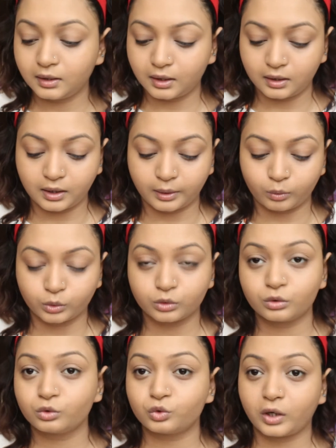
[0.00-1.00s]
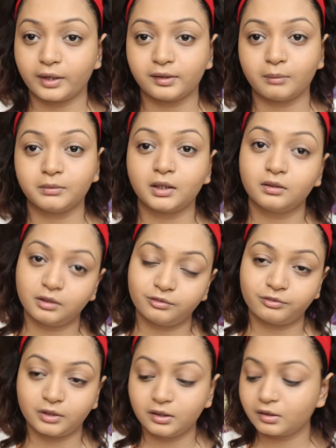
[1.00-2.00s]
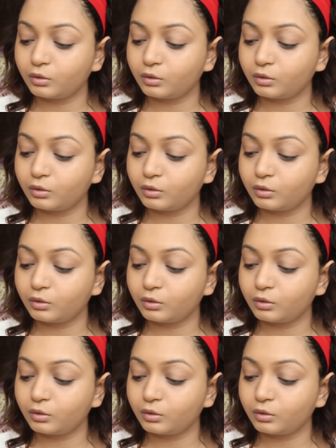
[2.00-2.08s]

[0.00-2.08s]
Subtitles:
and I wanted to try something different,